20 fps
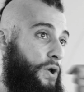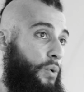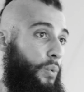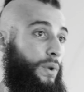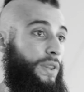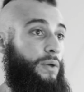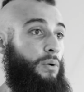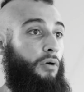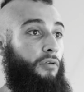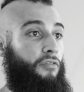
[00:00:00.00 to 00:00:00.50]

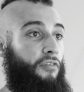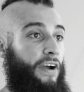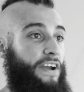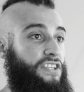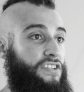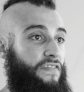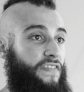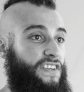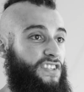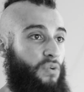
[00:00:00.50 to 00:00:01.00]
When they were
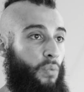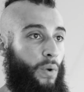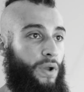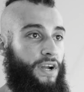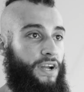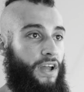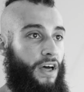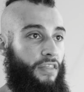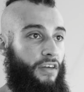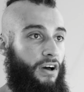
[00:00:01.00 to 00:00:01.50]
afraid to visit one
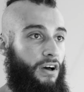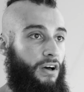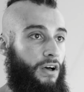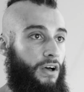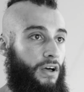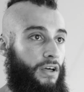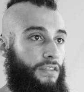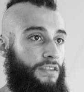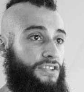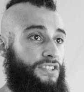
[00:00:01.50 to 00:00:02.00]
another,
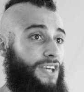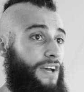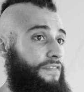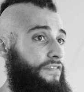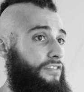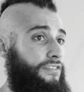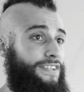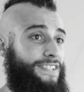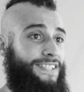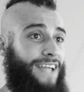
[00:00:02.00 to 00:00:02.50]
the
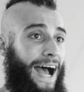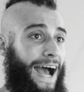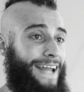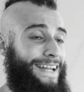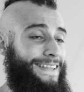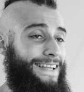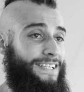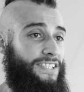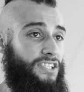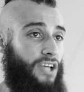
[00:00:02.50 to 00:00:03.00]
sufferers died
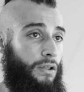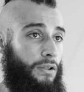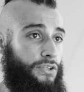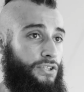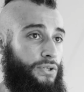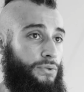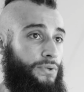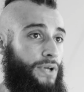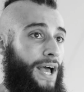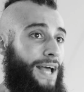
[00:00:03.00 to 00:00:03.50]
in their
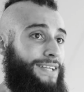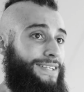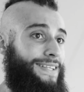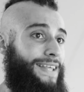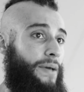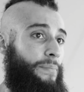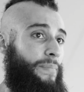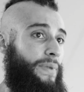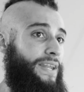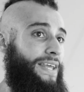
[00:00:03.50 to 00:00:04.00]
solitude, so
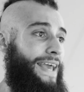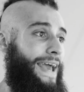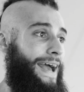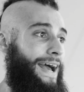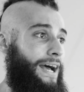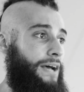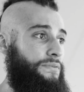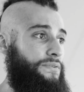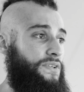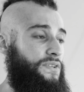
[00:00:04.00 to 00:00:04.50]
that many
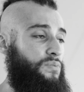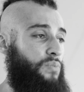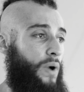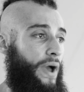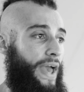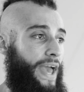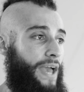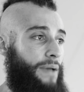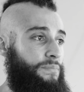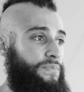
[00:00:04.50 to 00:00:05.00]
houses
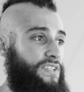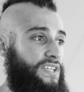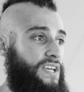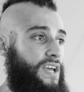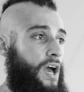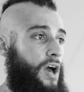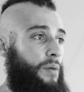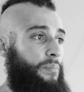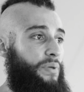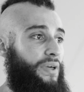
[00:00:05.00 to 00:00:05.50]
were
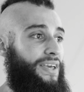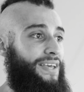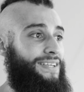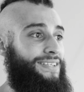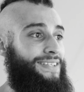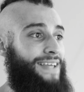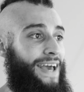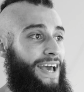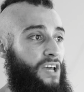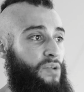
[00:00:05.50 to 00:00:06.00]
empty
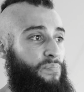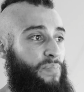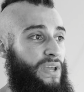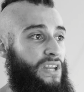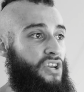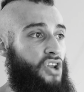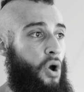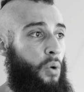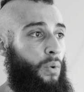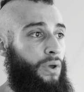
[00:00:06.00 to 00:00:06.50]
because there had
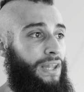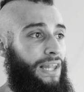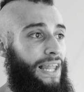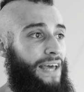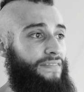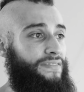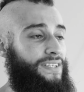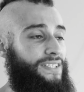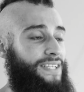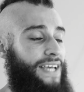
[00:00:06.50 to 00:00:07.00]
been no one
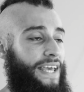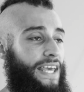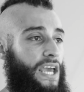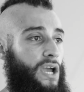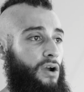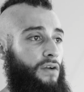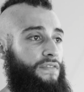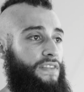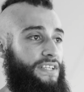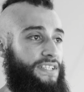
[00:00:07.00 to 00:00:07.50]
left to take
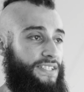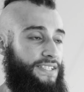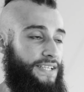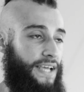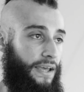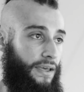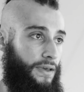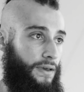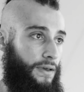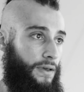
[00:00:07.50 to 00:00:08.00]
care of the
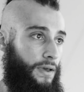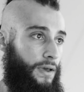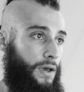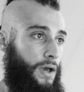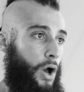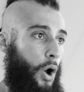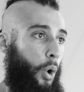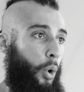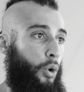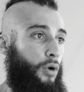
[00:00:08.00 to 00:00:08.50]
sick.
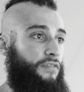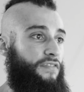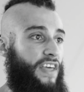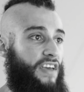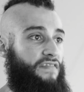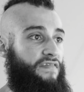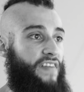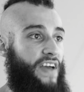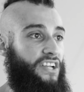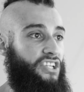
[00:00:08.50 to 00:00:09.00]
Or if
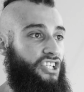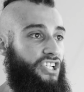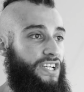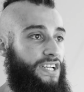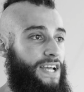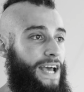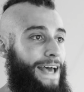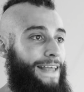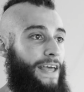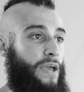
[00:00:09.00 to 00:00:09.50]
they
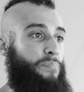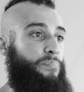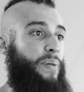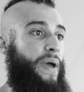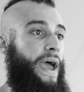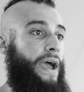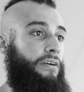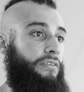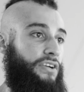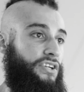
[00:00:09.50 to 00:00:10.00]
ventured, they
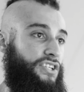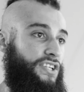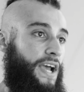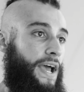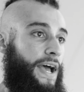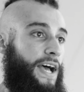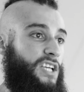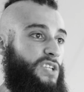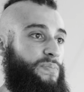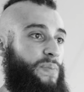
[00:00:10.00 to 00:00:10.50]
perished,
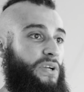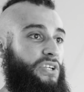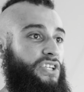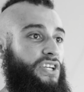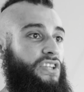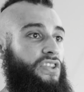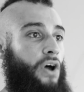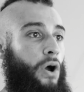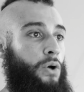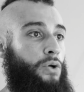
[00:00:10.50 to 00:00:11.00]

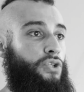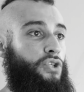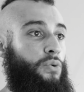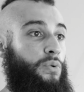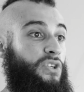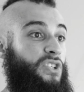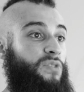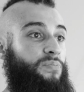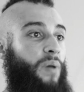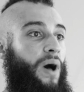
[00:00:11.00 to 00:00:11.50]
especially those
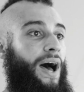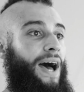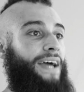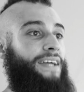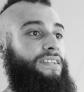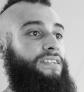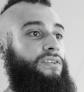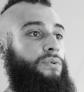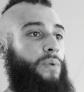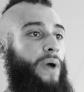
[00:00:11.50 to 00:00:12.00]
who
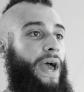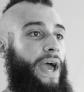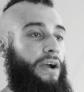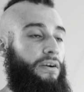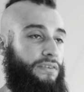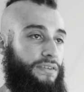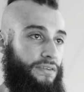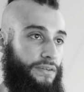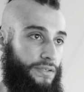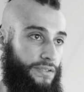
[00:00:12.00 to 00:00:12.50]
aspired to
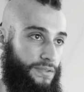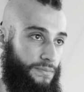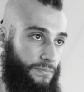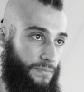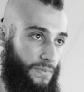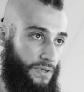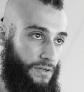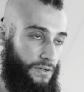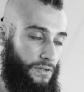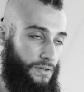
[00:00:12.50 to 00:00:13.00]
heroism.